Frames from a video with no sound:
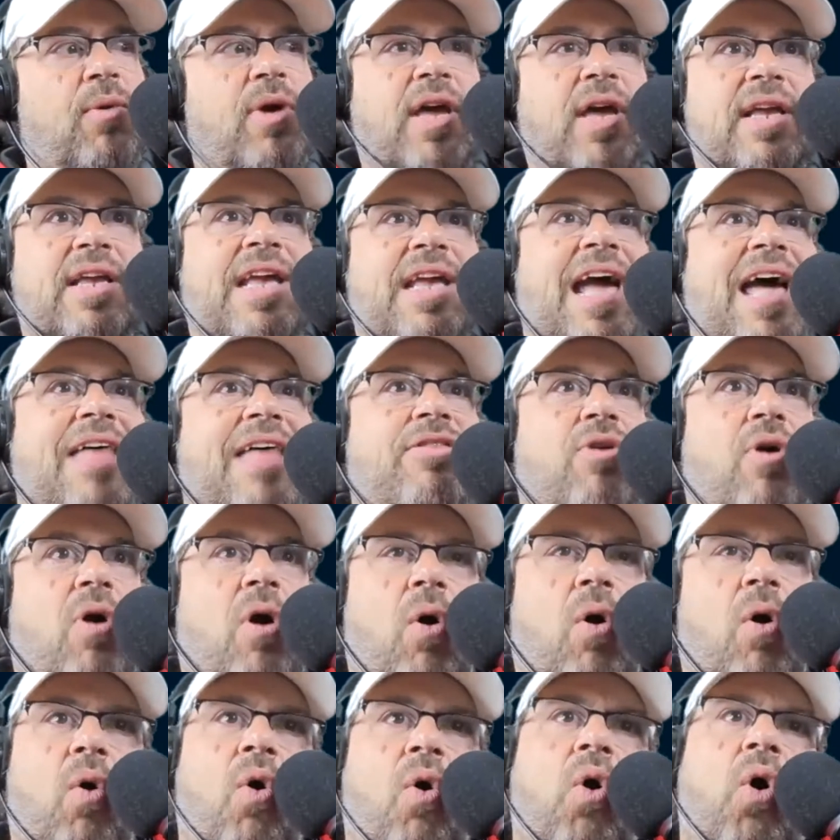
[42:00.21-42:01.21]
and gather a
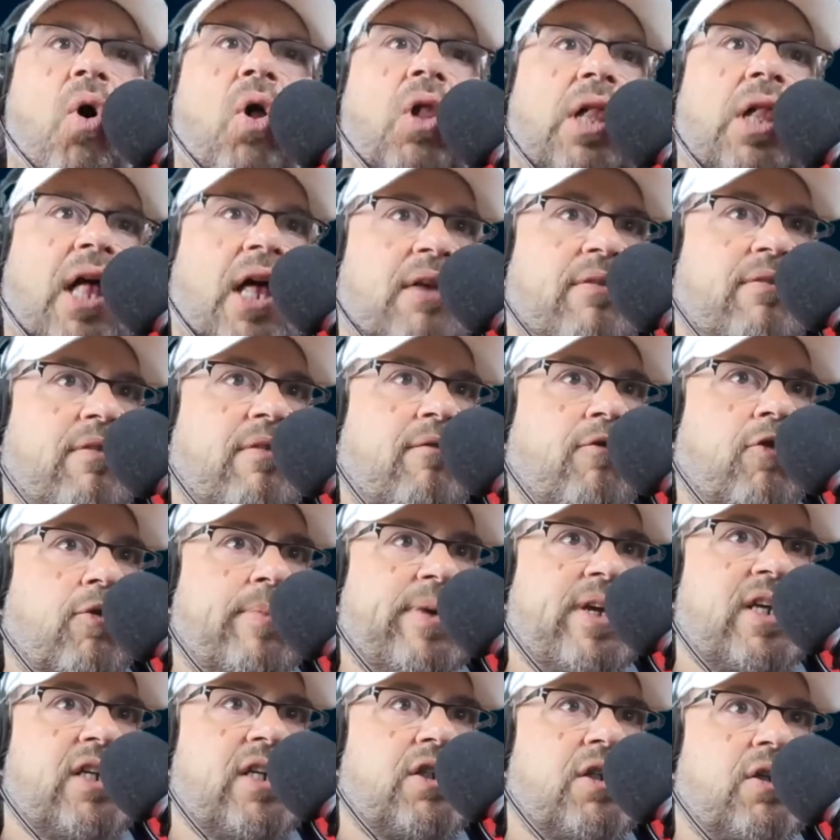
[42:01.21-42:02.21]
whole lot of
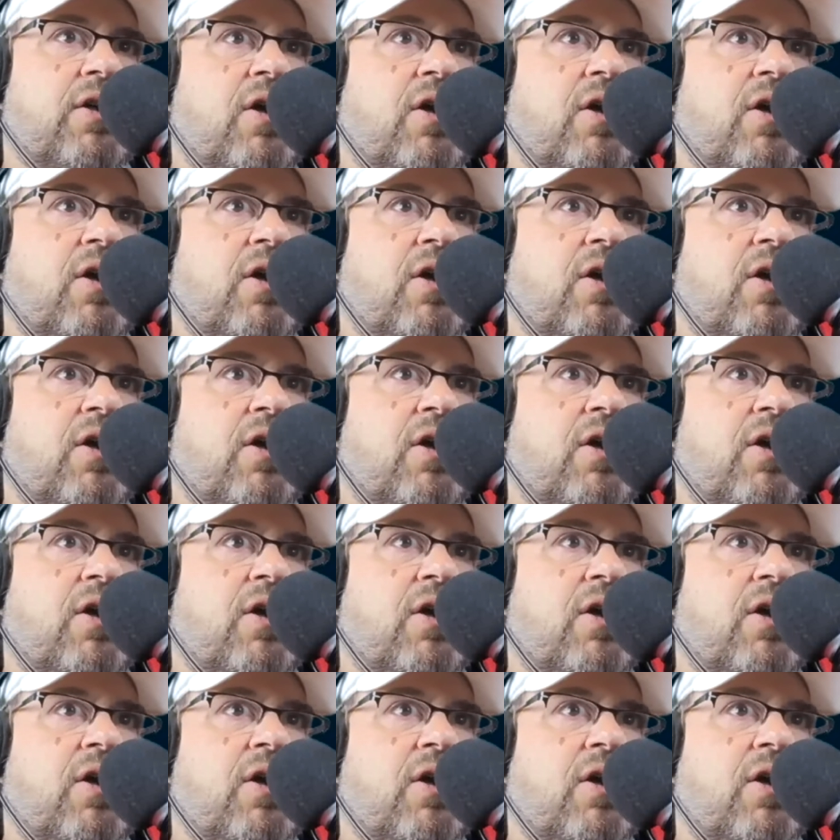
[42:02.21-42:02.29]
information.